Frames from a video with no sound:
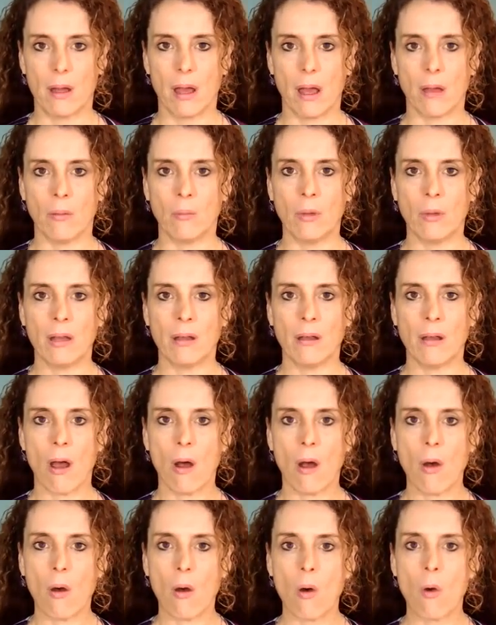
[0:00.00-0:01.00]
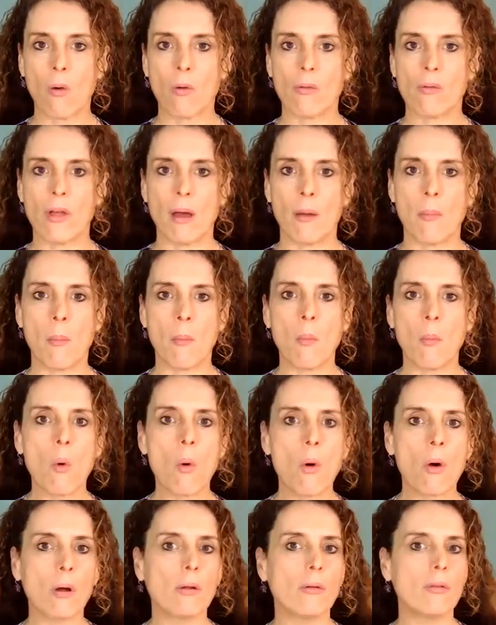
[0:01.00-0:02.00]
And we know that
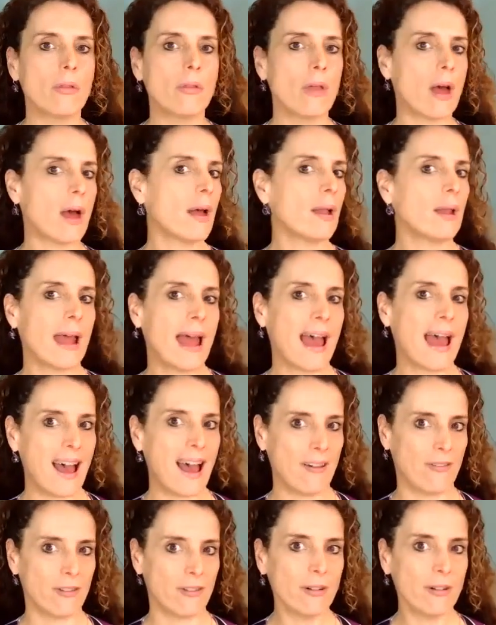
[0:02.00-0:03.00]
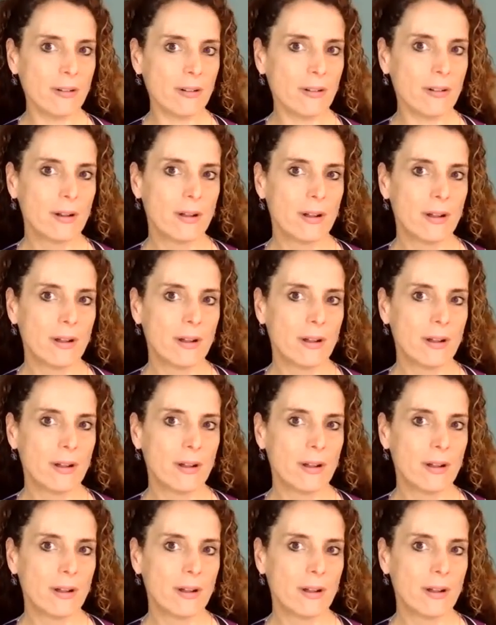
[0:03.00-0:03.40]
more than ever,